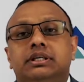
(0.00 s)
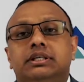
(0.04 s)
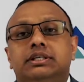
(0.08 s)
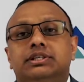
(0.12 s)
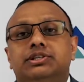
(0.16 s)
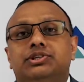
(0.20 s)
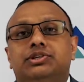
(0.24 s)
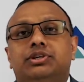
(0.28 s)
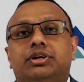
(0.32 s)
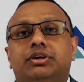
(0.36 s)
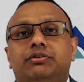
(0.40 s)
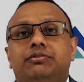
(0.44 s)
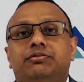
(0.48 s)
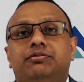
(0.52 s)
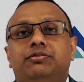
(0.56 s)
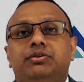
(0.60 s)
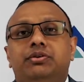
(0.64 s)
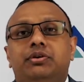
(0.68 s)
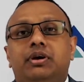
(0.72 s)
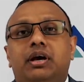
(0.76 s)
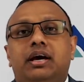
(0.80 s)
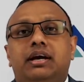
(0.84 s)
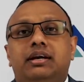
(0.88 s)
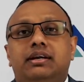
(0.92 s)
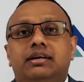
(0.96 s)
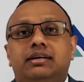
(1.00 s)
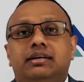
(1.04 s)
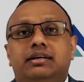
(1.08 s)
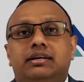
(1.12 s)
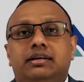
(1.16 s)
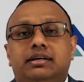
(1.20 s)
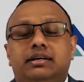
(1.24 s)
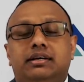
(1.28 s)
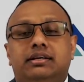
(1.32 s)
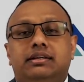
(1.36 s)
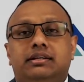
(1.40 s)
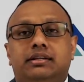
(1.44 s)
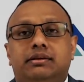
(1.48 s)
So if you had
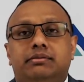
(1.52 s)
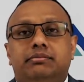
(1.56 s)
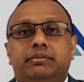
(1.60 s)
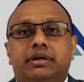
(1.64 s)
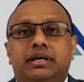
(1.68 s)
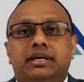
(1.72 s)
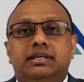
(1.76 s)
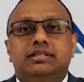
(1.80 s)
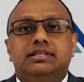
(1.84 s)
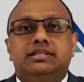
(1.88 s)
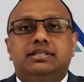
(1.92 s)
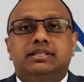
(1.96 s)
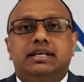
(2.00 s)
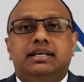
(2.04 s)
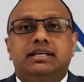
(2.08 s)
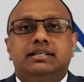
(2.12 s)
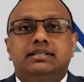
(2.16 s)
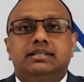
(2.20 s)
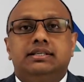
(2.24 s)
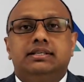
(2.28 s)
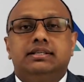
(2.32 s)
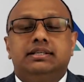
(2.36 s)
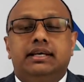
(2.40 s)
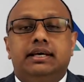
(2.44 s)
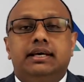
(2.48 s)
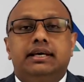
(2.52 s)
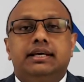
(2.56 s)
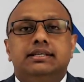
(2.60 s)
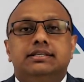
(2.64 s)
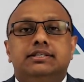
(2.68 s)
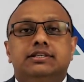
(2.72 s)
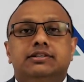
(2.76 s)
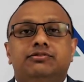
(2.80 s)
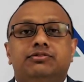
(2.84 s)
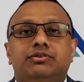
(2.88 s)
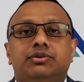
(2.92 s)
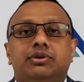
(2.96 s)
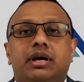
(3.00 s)
the major change in there is
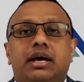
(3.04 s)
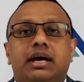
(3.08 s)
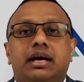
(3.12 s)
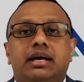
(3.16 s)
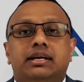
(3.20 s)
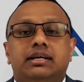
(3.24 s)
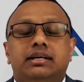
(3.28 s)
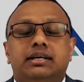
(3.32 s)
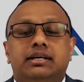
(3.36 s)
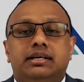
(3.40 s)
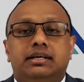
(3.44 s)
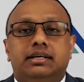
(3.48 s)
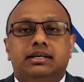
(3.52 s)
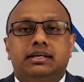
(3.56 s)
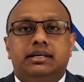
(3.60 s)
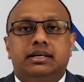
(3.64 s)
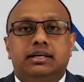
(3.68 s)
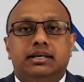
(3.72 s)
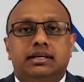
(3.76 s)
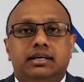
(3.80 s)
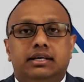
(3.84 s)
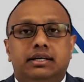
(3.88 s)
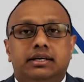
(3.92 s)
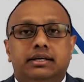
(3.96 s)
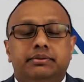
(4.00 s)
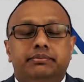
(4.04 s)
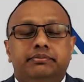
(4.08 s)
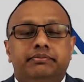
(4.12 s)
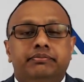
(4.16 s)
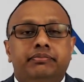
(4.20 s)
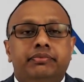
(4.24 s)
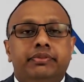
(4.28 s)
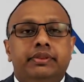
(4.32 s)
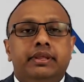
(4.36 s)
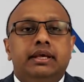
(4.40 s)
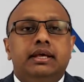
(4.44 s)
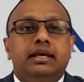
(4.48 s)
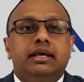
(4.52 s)
if you had a
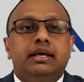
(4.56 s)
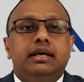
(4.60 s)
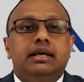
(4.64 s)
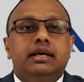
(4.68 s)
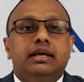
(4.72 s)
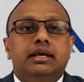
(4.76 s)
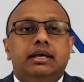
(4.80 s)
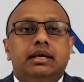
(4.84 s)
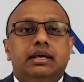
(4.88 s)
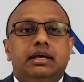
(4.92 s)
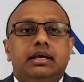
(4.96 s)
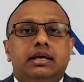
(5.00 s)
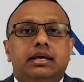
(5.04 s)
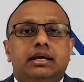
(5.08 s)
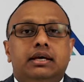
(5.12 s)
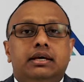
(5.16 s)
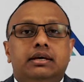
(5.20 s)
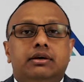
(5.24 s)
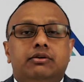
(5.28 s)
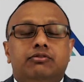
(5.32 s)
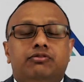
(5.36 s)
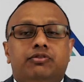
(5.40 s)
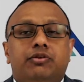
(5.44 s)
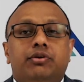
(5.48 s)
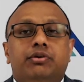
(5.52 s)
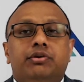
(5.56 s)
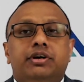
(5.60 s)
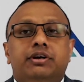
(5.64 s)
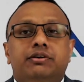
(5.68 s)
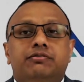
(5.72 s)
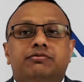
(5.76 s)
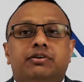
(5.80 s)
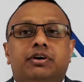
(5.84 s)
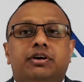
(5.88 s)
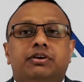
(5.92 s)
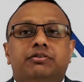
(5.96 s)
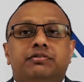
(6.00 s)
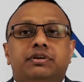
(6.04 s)

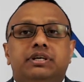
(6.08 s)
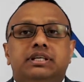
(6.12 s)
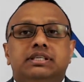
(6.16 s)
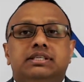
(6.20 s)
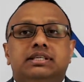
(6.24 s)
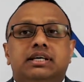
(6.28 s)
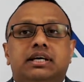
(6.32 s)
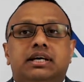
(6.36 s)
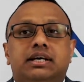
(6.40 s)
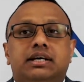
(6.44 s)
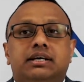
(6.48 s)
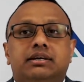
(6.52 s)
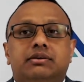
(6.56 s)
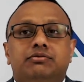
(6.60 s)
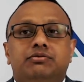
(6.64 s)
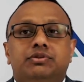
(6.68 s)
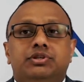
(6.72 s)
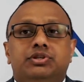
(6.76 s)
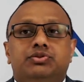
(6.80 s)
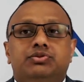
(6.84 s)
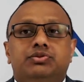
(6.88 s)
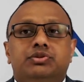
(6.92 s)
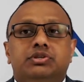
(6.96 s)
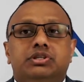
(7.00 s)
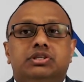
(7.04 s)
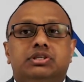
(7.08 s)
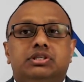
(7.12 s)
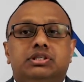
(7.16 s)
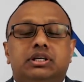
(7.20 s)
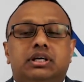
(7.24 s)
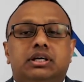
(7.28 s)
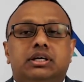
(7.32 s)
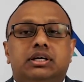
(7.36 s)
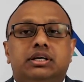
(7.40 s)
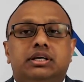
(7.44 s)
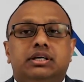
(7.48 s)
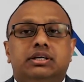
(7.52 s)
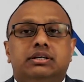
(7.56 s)
485 visa which was
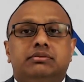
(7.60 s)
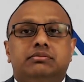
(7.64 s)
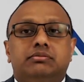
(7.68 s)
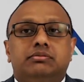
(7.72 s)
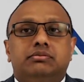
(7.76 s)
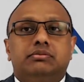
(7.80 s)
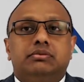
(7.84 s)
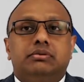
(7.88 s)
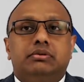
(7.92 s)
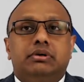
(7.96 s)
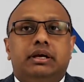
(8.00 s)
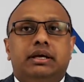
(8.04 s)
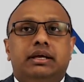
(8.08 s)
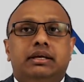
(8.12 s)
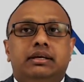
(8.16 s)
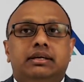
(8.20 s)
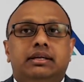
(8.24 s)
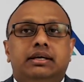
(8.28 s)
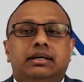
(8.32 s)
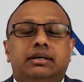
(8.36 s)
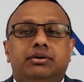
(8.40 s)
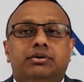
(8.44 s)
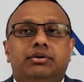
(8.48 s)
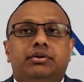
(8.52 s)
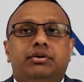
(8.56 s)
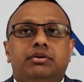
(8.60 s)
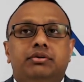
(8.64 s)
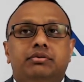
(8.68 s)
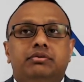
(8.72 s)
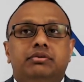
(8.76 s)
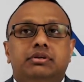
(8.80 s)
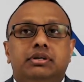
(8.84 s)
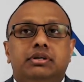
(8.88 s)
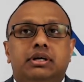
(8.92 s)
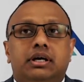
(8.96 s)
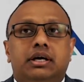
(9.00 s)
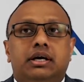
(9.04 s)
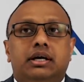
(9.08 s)
ending
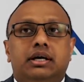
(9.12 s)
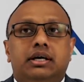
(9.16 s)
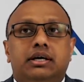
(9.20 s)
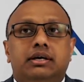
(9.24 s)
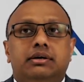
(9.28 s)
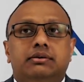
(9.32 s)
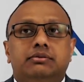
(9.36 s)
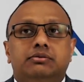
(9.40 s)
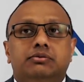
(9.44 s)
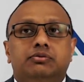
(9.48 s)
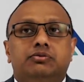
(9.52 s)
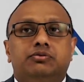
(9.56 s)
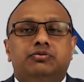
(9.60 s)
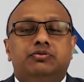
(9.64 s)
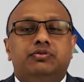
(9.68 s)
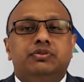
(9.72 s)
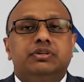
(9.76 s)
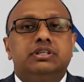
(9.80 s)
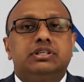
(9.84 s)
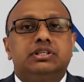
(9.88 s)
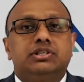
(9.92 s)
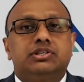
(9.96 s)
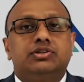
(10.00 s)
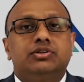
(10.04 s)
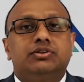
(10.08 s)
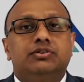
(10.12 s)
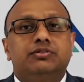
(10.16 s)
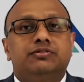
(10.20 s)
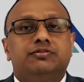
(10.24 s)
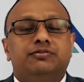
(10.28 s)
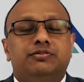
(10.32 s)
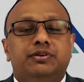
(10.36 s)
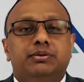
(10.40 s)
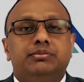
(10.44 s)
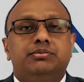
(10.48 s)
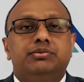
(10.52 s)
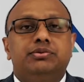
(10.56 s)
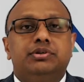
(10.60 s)
on 1st of
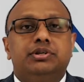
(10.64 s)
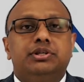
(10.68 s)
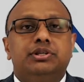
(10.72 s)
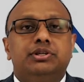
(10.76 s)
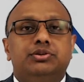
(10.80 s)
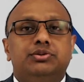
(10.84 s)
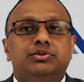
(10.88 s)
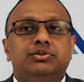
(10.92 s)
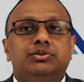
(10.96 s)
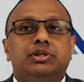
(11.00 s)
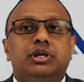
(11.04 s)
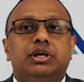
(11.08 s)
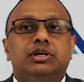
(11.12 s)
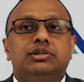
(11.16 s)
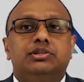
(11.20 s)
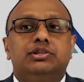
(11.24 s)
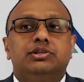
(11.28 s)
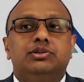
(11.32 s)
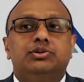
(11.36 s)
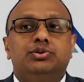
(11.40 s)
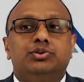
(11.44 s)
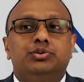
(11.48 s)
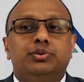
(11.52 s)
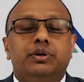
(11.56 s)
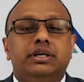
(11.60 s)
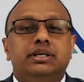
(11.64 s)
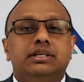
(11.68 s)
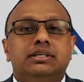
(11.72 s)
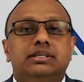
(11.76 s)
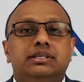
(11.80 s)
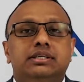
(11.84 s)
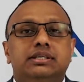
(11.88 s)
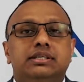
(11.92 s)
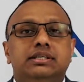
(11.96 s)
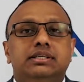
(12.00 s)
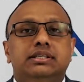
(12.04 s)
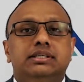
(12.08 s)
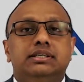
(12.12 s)
February
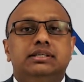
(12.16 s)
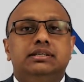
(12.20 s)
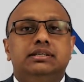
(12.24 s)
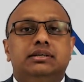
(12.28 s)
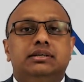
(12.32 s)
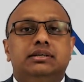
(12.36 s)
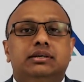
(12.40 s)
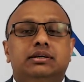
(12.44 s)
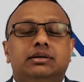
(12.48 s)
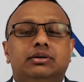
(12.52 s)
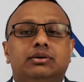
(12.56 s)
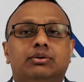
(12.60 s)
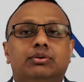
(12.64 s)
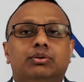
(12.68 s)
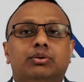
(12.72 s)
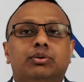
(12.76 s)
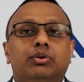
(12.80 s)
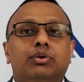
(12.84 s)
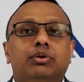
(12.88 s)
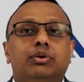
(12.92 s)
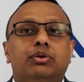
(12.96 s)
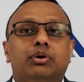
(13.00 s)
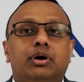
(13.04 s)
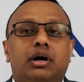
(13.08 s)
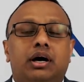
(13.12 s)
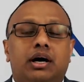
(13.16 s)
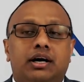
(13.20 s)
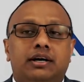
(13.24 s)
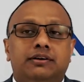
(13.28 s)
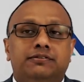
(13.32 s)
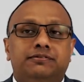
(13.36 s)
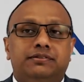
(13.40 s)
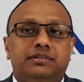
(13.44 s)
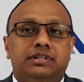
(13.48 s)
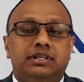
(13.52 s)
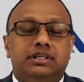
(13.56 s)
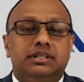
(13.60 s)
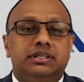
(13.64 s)
2020 or
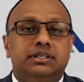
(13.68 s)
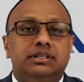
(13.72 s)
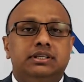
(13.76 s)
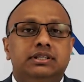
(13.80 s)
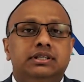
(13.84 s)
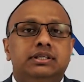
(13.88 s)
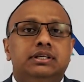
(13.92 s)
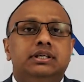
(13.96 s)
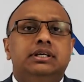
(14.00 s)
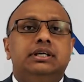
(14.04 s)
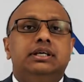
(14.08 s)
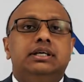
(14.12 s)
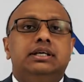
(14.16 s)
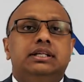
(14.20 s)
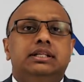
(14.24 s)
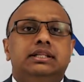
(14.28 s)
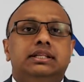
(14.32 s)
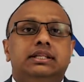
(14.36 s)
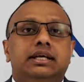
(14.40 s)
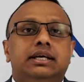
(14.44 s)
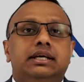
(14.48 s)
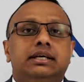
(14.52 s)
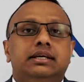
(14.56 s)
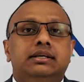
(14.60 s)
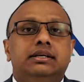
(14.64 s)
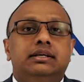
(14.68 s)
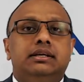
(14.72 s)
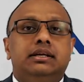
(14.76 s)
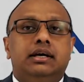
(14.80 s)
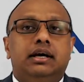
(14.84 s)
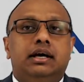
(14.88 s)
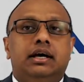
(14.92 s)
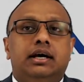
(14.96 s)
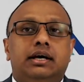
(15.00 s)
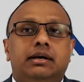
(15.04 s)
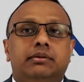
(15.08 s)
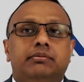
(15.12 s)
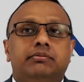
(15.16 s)
after, then
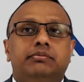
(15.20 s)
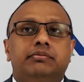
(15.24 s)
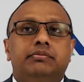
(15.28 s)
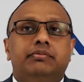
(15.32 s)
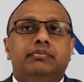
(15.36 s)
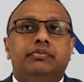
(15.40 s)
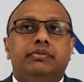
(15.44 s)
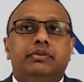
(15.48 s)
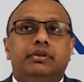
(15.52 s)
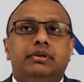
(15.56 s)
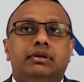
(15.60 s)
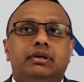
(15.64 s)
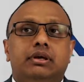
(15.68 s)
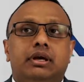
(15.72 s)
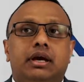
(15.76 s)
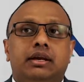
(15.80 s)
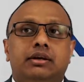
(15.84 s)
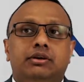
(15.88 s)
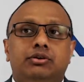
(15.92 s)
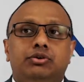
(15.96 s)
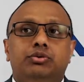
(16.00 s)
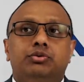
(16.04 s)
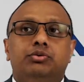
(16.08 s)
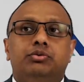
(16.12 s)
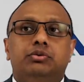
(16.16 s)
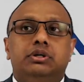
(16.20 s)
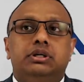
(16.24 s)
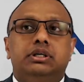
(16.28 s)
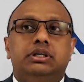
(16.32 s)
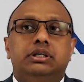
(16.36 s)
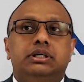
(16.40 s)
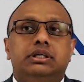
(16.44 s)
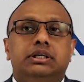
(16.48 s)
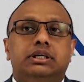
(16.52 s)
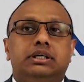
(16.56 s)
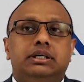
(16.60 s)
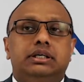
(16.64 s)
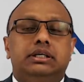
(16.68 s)
and you
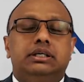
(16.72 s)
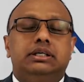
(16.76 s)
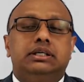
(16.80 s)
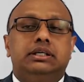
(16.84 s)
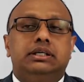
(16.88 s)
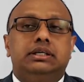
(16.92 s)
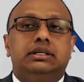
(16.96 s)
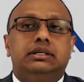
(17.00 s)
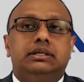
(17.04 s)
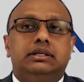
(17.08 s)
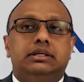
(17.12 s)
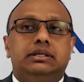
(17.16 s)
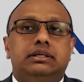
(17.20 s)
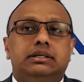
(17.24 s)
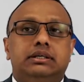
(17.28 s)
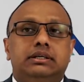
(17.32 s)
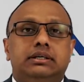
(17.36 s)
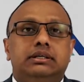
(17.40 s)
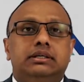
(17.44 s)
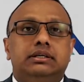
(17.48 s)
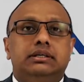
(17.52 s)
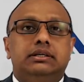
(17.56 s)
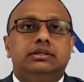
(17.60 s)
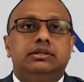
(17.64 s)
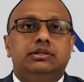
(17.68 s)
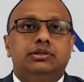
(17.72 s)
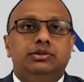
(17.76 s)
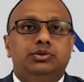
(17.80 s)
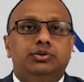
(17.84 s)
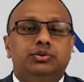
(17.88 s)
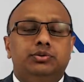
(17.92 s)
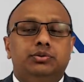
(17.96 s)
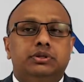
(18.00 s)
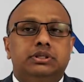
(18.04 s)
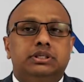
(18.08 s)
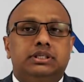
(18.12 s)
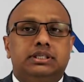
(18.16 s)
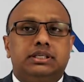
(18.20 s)

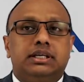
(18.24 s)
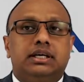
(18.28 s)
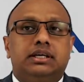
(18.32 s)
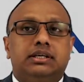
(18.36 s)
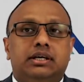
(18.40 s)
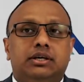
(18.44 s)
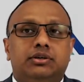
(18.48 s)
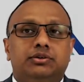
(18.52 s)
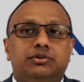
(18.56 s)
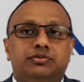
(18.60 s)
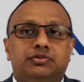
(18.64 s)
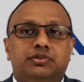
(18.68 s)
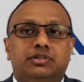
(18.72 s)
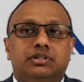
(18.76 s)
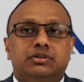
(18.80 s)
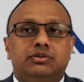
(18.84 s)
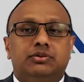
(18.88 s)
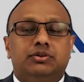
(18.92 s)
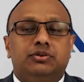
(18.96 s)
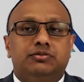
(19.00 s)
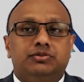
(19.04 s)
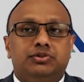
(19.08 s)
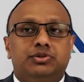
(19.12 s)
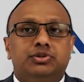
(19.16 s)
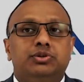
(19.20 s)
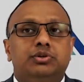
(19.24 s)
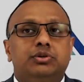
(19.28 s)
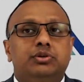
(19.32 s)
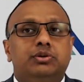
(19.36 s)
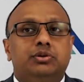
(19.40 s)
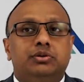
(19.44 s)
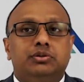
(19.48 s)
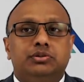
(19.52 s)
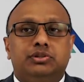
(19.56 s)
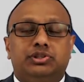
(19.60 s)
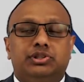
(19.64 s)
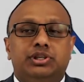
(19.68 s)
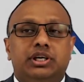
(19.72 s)
were stuck offshore
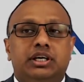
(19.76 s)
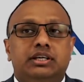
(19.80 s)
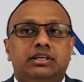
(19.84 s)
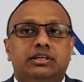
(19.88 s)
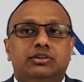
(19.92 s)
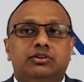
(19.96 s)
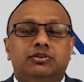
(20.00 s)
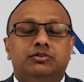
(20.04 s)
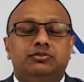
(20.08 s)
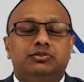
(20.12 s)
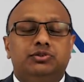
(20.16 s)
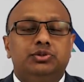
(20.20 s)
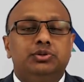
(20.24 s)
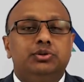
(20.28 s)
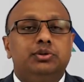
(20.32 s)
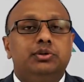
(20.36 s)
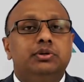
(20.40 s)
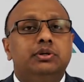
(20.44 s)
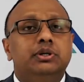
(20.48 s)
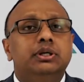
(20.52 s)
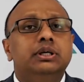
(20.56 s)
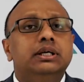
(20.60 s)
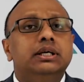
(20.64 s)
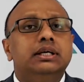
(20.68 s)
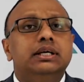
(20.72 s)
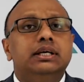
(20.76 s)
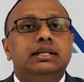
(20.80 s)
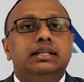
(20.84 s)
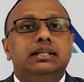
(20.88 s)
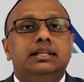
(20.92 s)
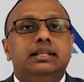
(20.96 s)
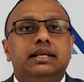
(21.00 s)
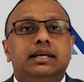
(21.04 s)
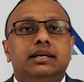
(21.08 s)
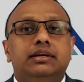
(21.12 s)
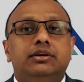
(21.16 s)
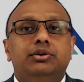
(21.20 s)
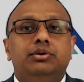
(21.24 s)
or stranded offshore,
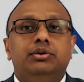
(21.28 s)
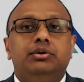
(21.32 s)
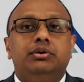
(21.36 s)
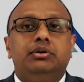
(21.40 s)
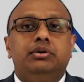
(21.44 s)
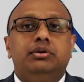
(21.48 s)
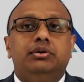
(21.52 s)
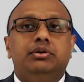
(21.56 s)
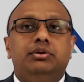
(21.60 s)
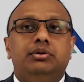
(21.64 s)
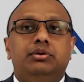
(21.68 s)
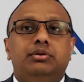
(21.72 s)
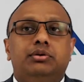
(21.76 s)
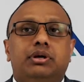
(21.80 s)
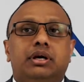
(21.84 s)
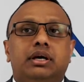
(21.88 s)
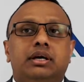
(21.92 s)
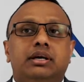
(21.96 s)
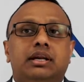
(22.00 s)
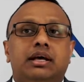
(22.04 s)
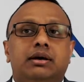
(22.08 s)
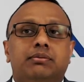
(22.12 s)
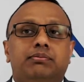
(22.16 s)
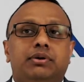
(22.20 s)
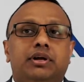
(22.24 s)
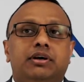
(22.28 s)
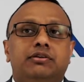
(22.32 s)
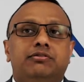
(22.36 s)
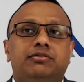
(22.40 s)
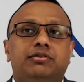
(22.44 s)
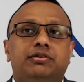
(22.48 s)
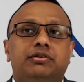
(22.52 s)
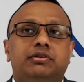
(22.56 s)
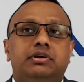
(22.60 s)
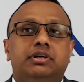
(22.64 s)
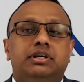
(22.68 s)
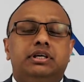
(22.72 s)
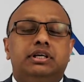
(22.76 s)
then you can apply
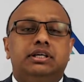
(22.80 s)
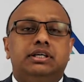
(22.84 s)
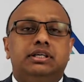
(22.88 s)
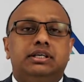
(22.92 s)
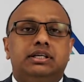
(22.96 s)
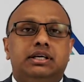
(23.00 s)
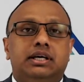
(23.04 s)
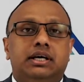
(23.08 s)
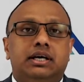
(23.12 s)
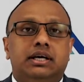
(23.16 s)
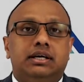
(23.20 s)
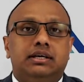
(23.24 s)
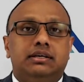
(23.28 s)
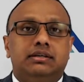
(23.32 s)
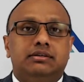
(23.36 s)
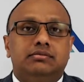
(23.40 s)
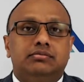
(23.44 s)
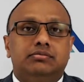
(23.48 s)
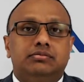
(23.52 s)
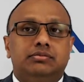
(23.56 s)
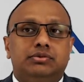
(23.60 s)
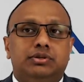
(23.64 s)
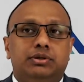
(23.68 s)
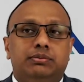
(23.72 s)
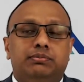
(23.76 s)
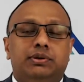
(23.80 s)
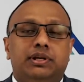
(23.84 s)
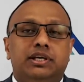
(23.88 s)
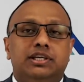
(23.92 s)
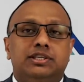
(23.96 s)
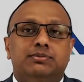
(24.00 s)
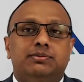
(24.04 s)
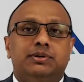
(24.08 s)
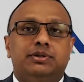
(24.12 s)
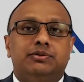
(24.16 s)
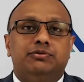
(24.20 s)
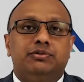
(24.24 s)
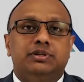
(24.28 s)
for a
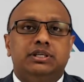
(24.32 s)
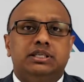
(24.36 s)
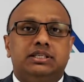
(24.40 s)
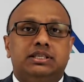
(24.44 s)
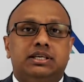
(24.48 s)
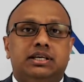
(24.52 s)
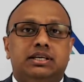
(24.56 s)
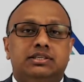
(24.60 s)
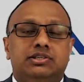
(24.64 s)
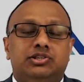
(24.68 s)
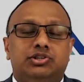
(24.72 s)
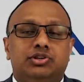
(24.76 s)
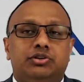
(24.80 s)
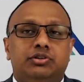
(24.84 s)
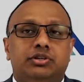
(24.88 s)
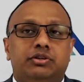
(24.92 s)
replacement visa. So